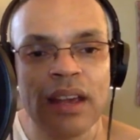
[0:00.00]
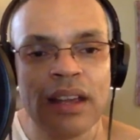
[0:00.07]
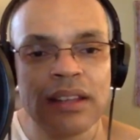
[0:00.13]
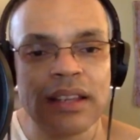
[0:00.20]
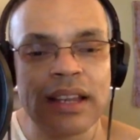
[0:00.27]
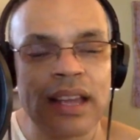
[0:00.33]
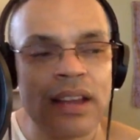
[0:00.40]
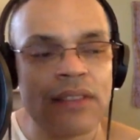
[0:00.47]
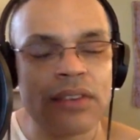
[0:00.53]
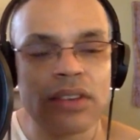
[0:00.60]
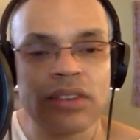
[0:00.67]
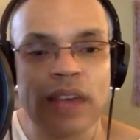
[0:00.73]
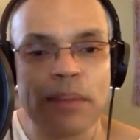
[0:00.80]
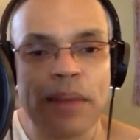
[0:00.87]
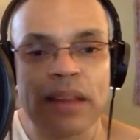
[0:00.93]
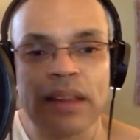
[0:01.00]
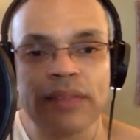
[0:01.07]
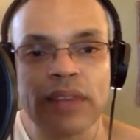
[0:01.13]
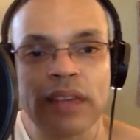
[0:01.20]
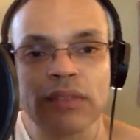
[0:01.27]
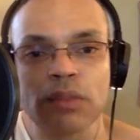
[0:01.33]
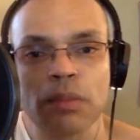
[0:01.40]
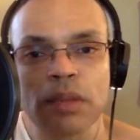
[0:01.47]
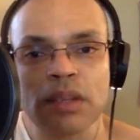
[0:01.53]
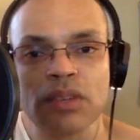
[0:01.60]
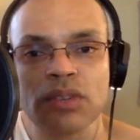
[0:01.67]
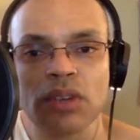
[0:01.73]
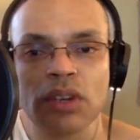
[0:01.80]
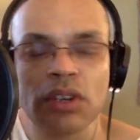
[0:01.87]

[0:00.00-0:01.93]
Like, for example, I don't have to ask the minister,